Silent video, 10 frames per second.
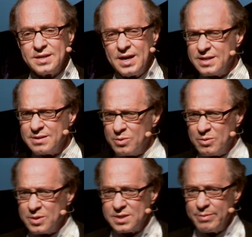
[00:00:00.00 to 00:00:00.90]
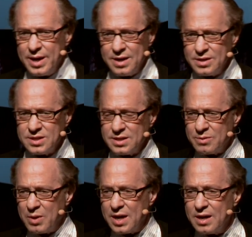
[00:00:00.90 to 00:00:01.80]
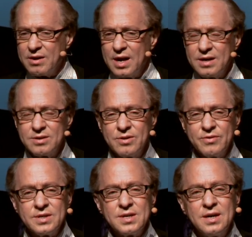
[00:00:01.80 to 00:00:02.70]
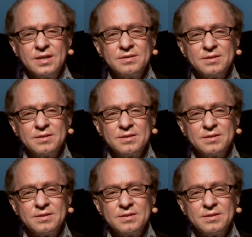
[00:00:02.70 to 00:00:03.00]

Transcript: And I asked her, well, what's the matter? And she said, well, I don't know how to turn this on.